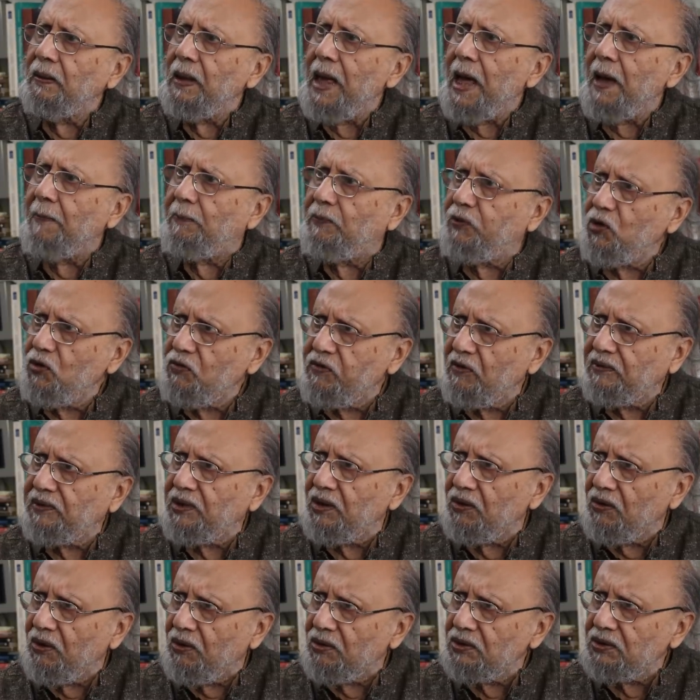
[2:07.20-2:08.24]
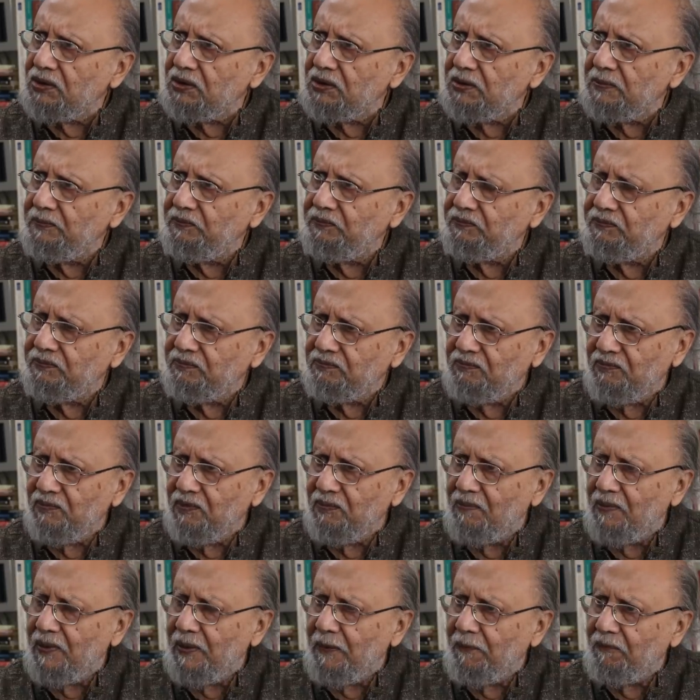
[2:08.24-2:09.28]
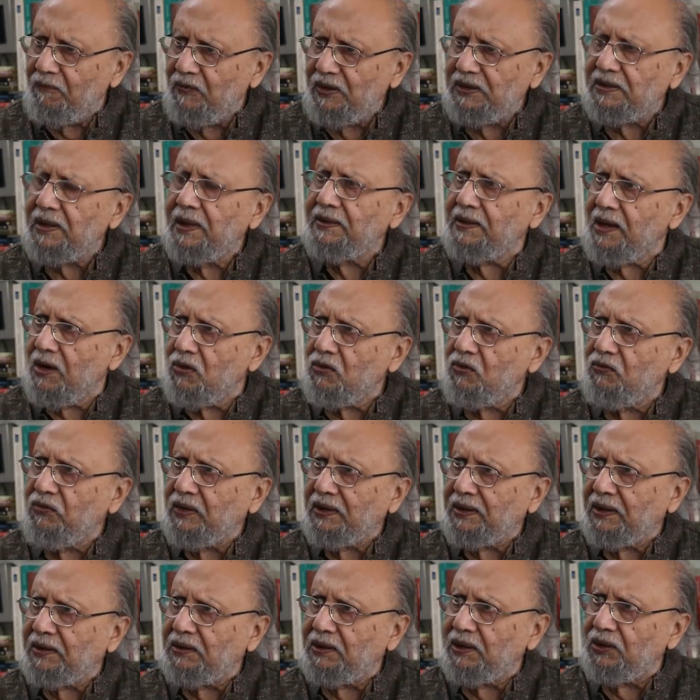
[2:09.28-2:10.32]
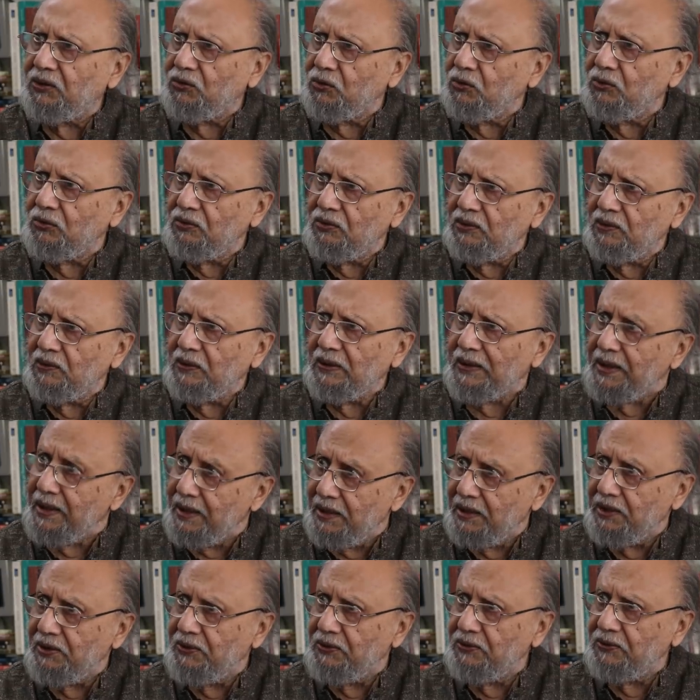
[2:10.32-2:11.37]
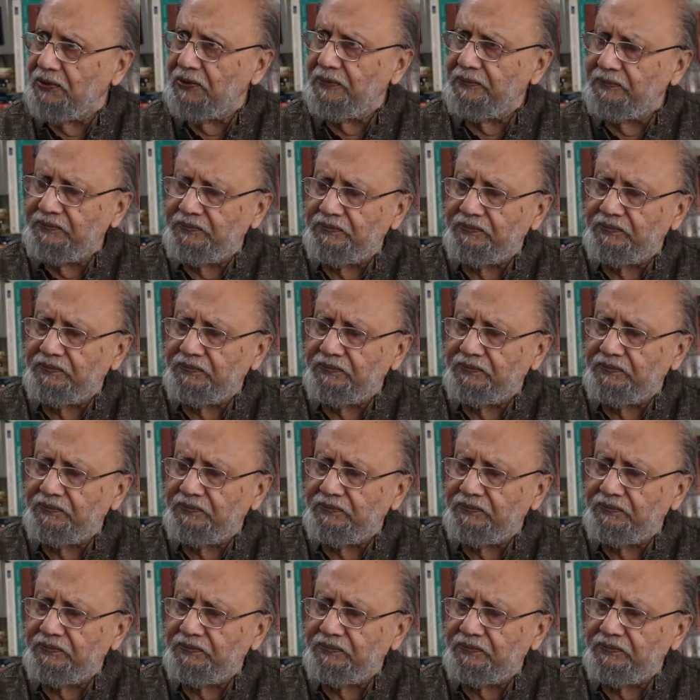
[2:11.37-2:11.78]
approve of the laws, which I doubt whether they do, really do,